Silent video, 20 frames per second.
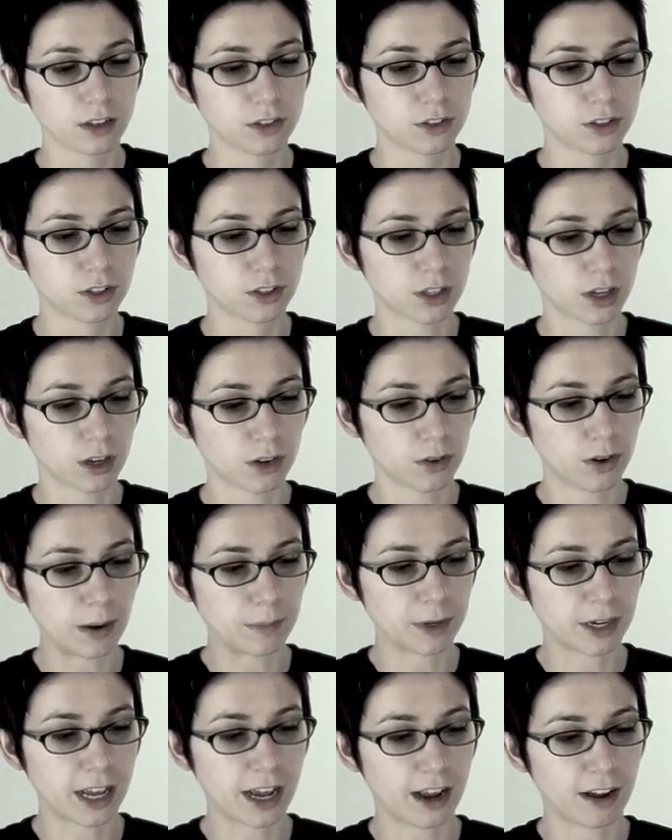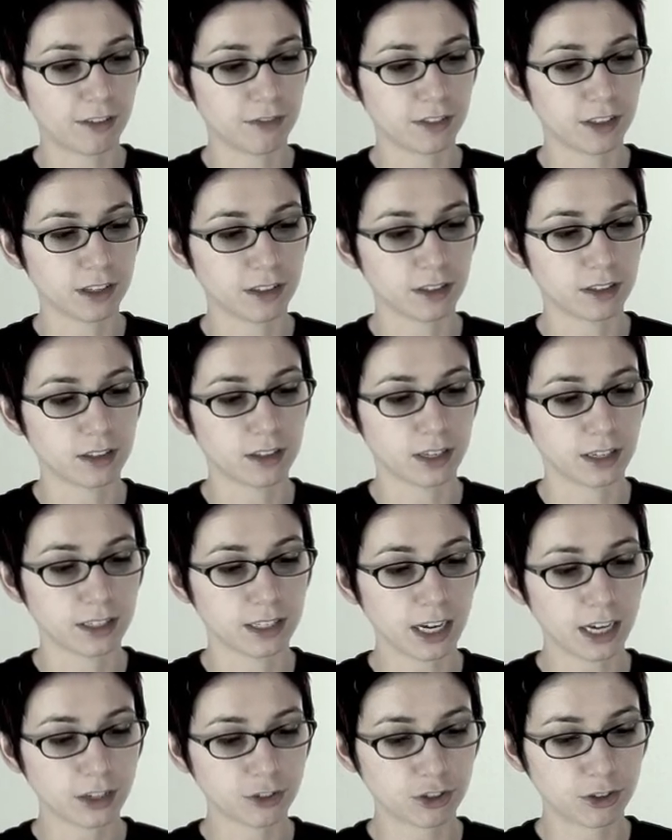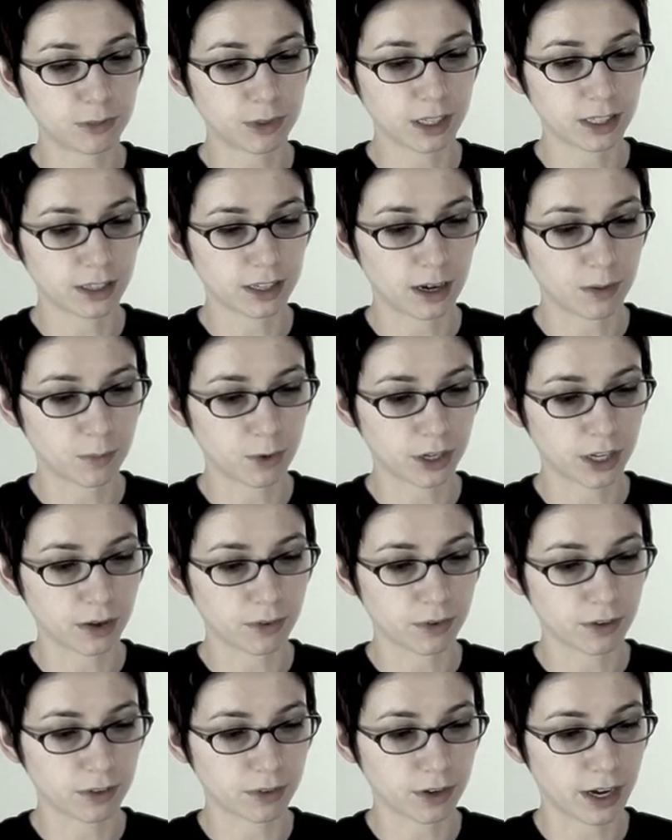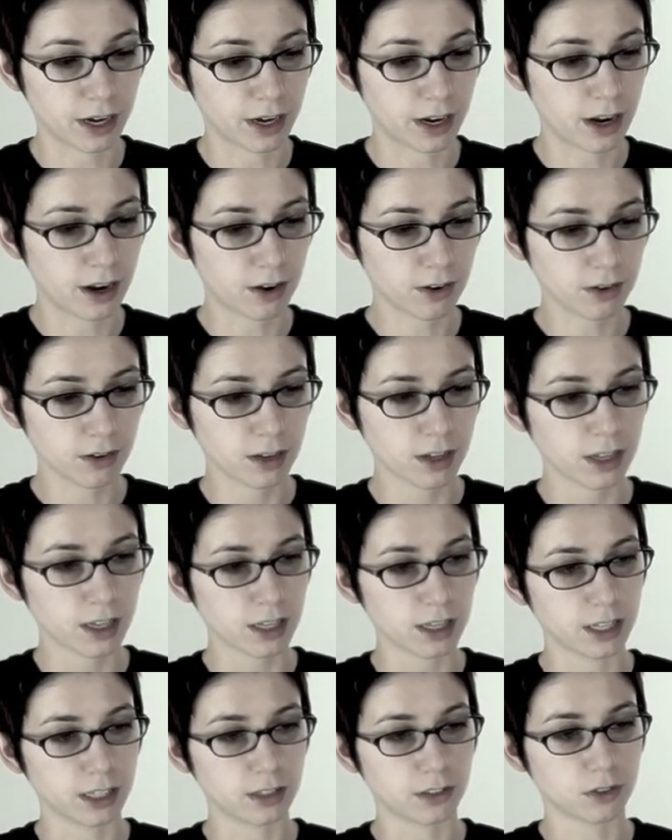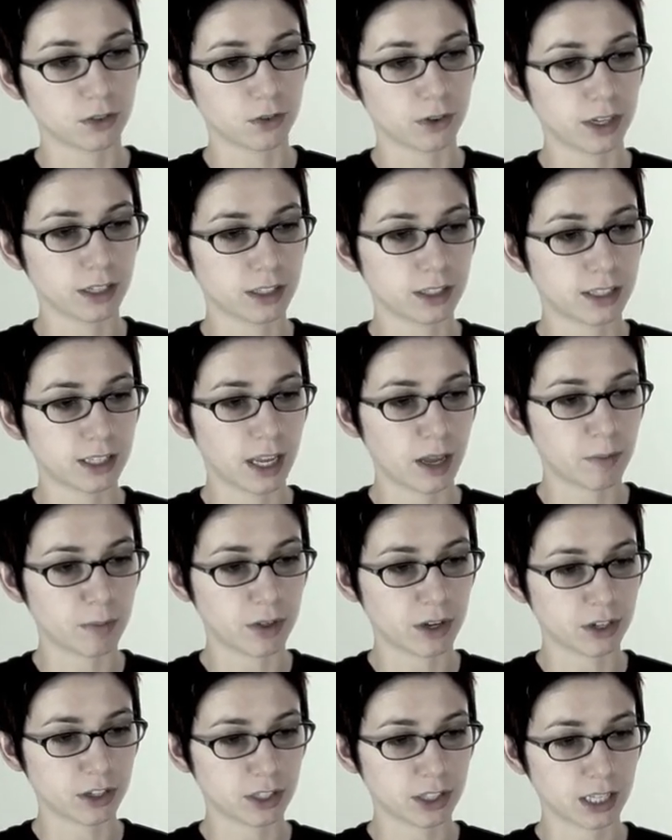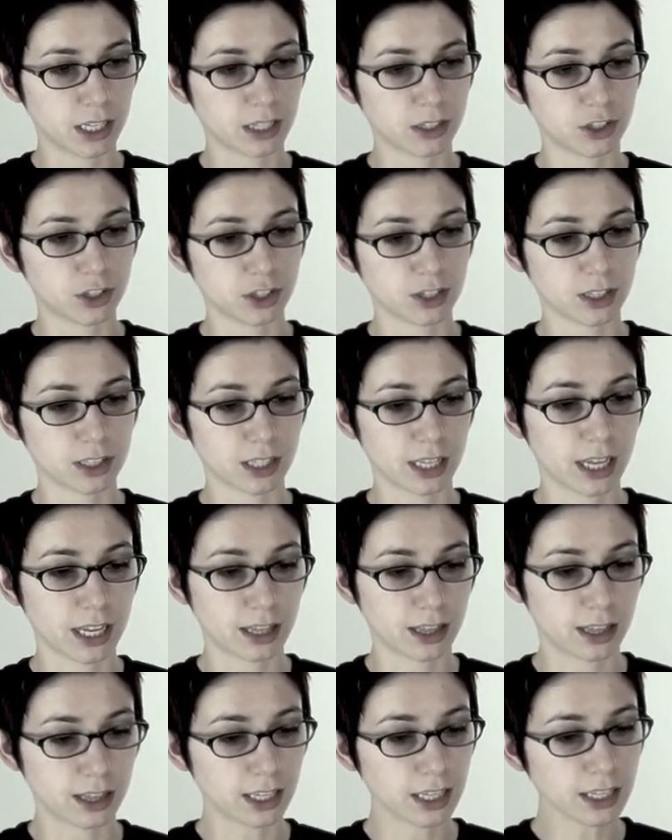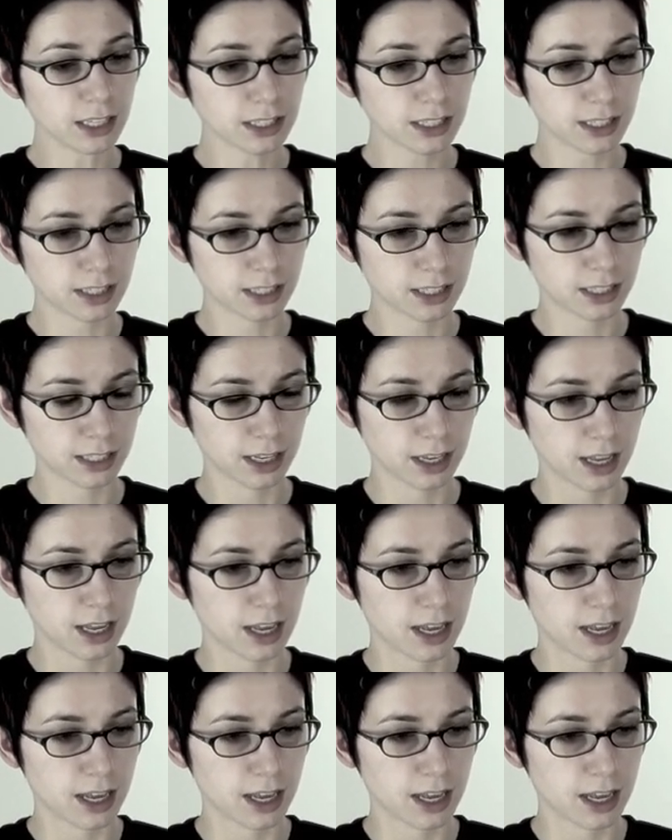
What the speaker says: So I'm going to have the entire drum line that I'm working with right now is going to tape their sticks just like this